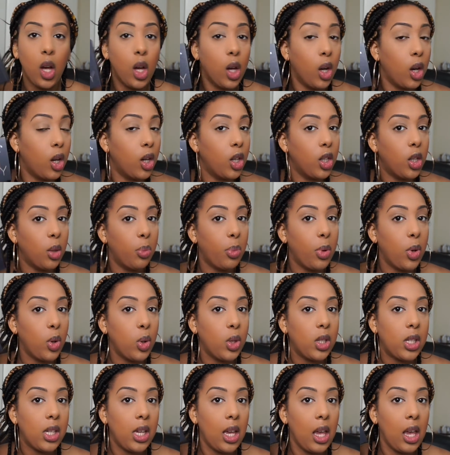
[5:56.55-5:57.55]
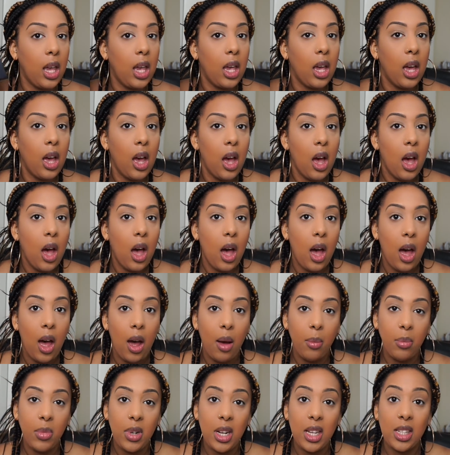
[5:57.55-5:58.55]
Huda Beauty
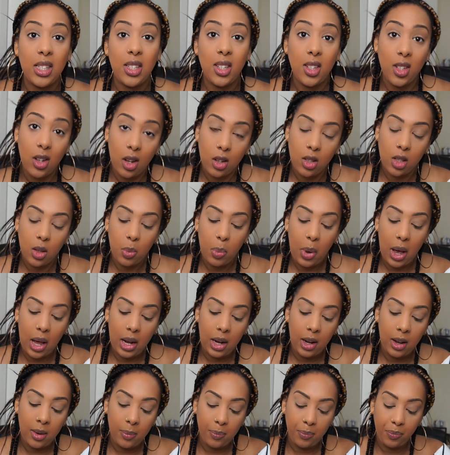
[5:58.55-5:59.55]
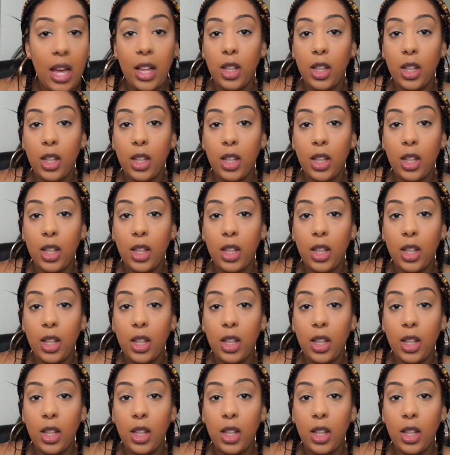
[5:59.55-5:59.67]
Desert Dusk palette.